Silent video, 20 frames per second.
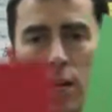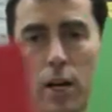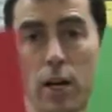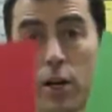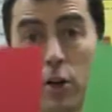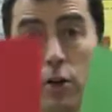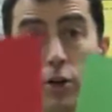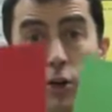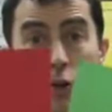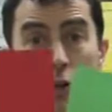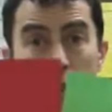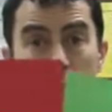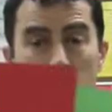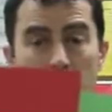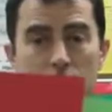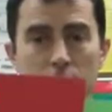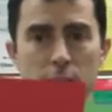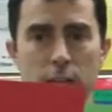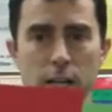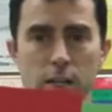And you do your
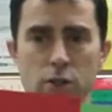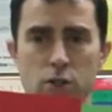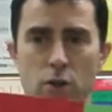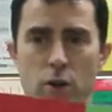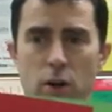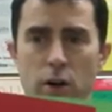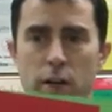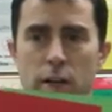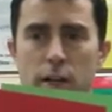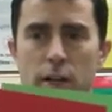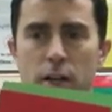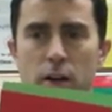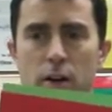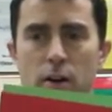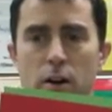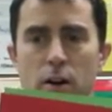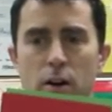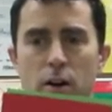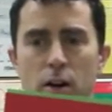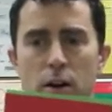cutting and drawing here.
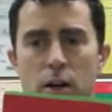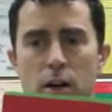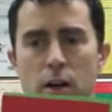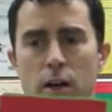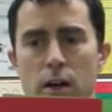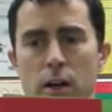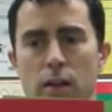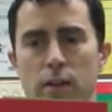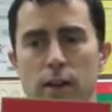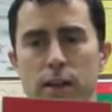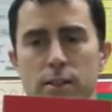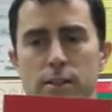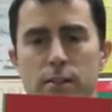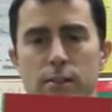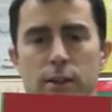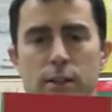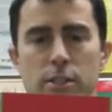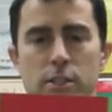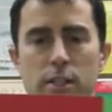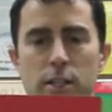And that's
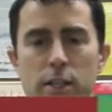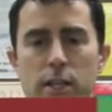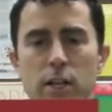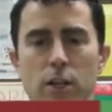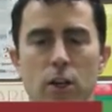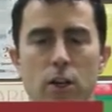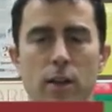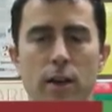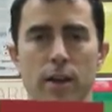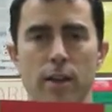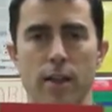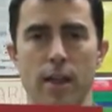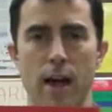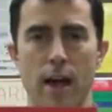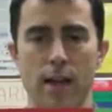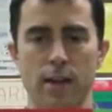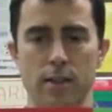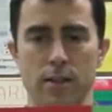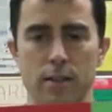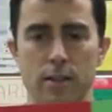eventually going to go like
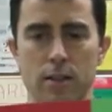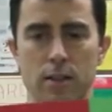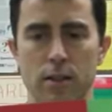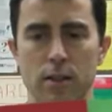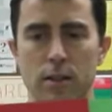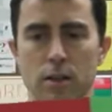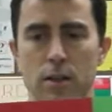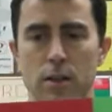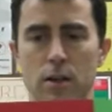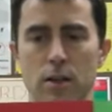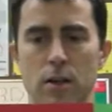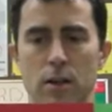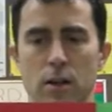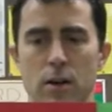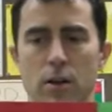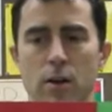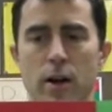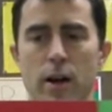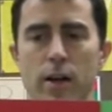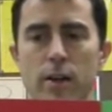that.
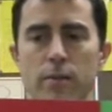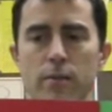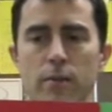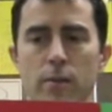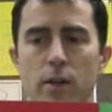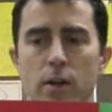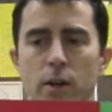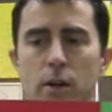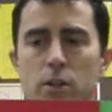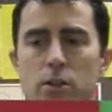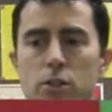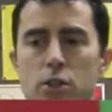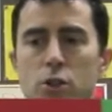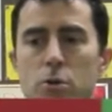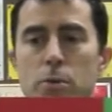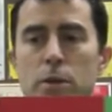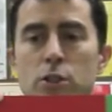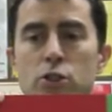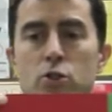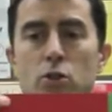All right? So
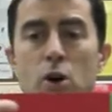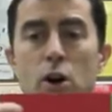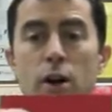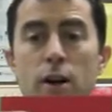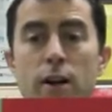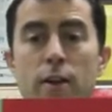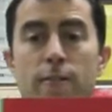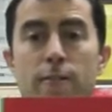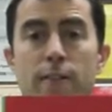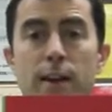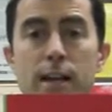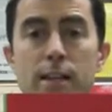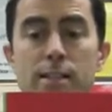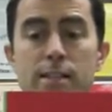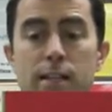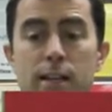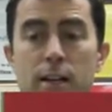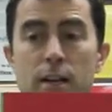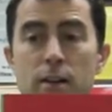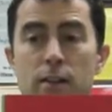you'll be drawing a face
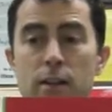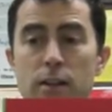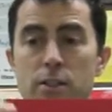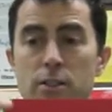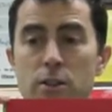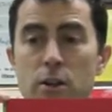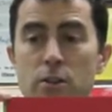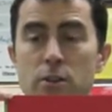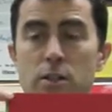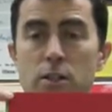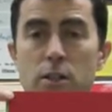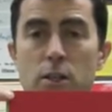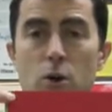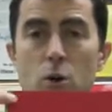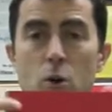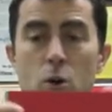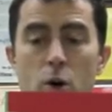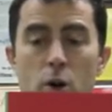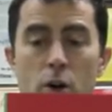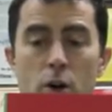here that starts in the
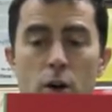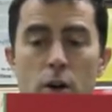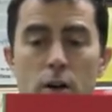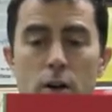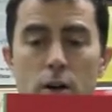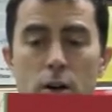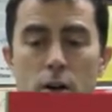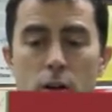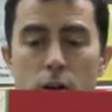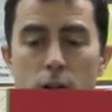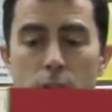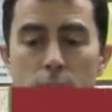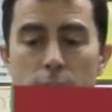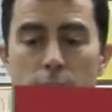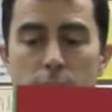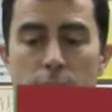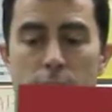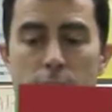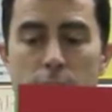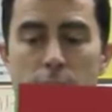corner
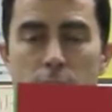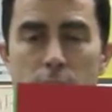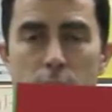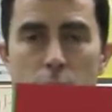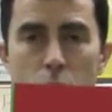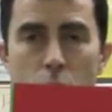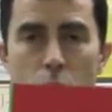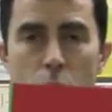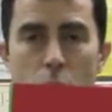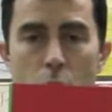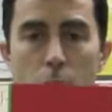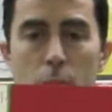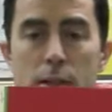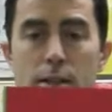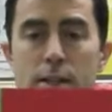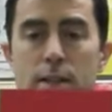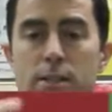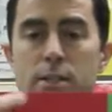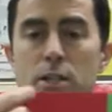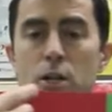and ends in the corner, but
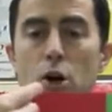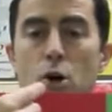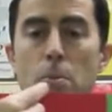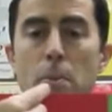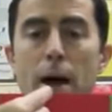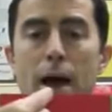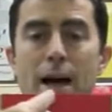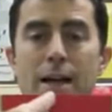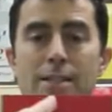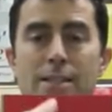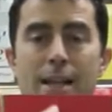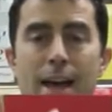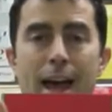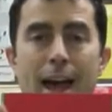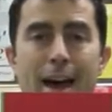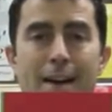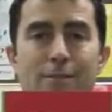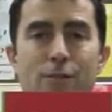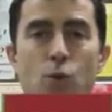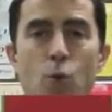doesn't go past
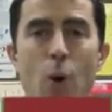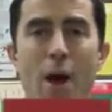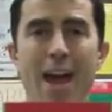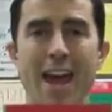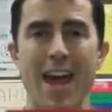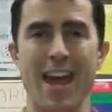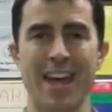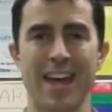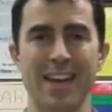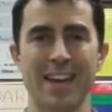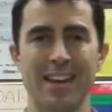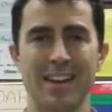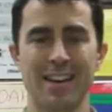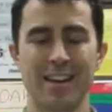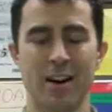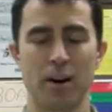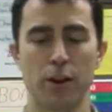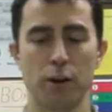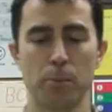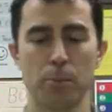halfway
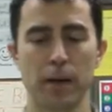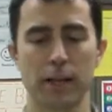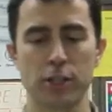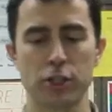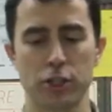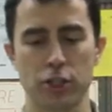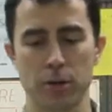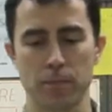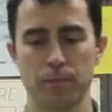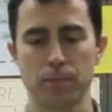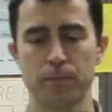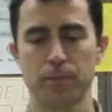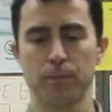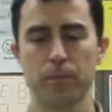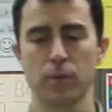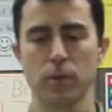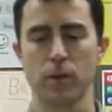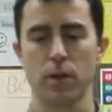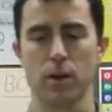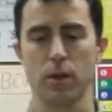on the picture.
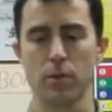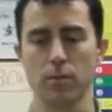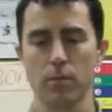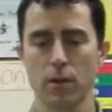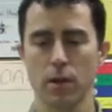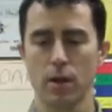Okay?